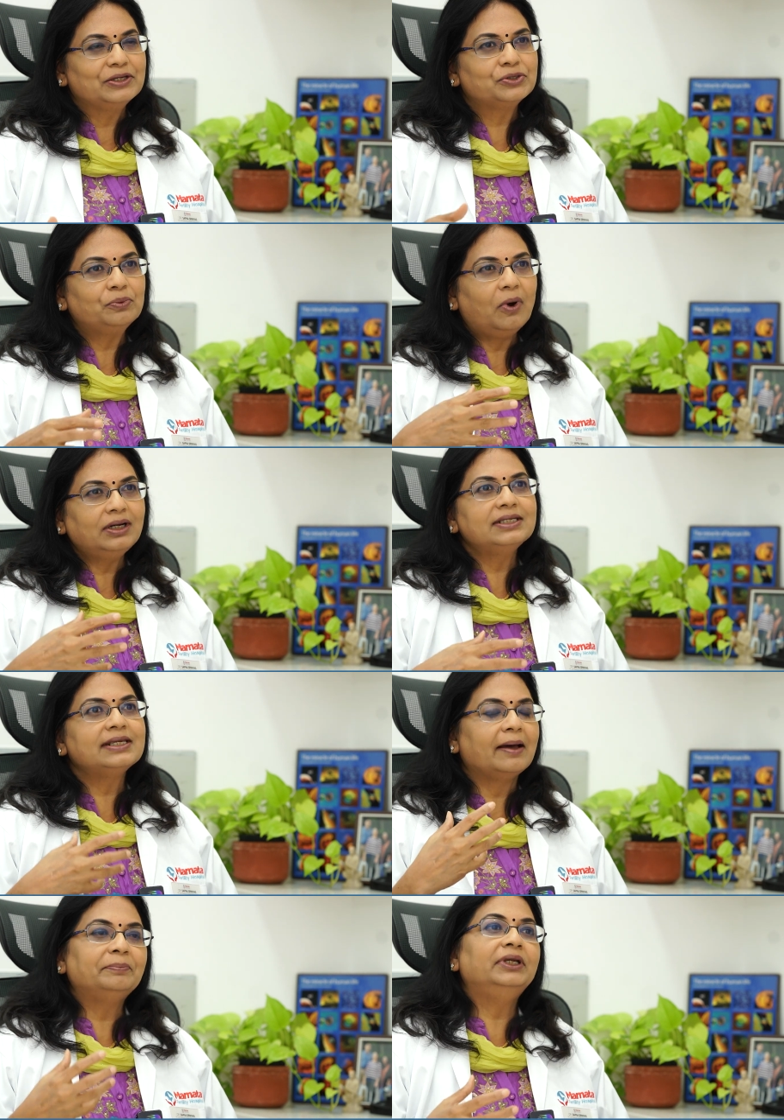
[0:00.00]
So what is
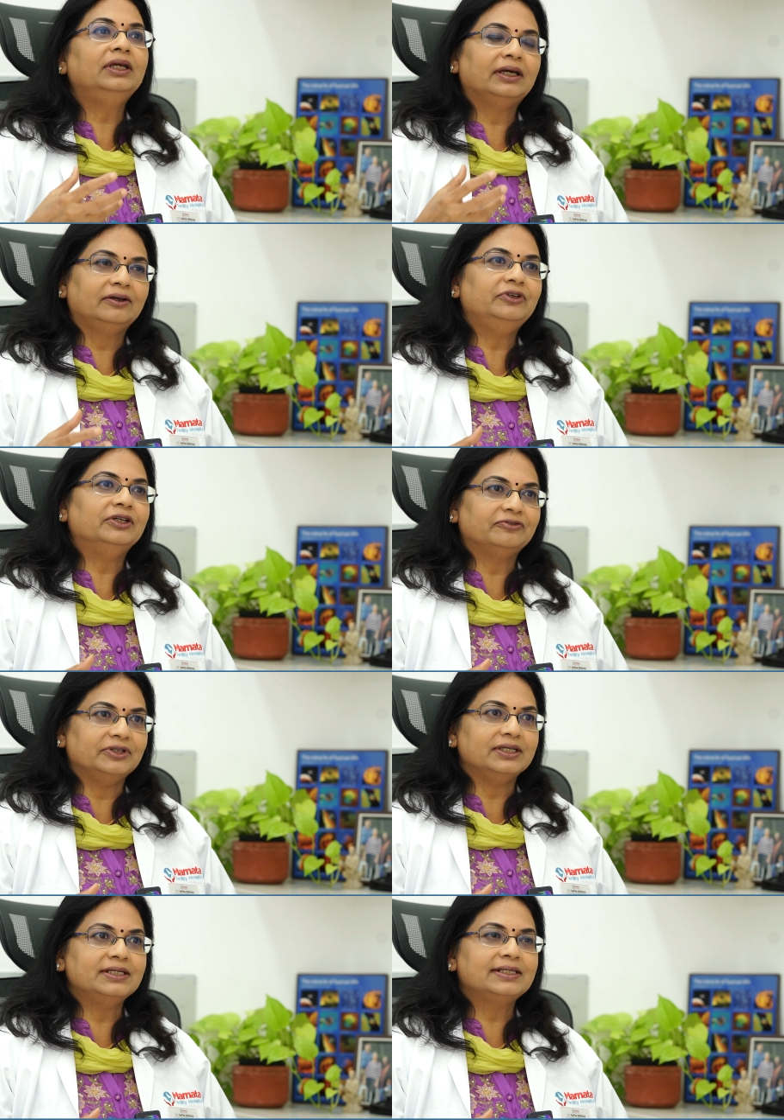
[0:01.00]
happening in IVF
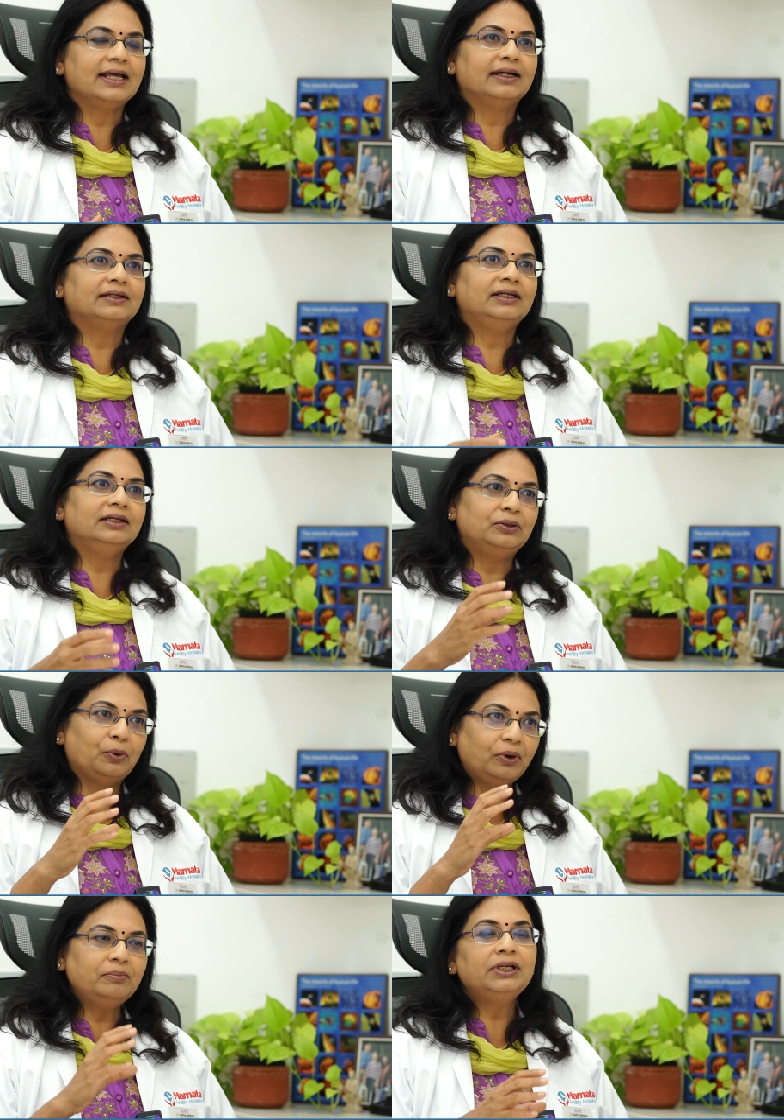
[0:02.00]
is that in a
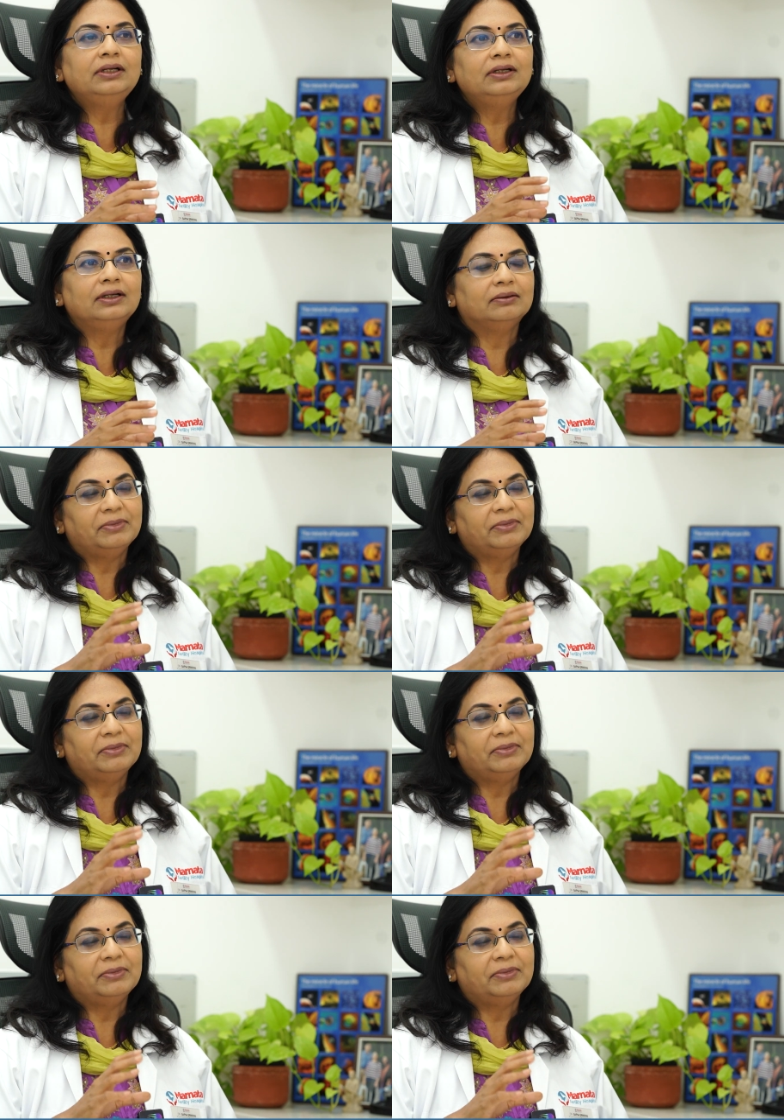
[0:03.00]
normal uh,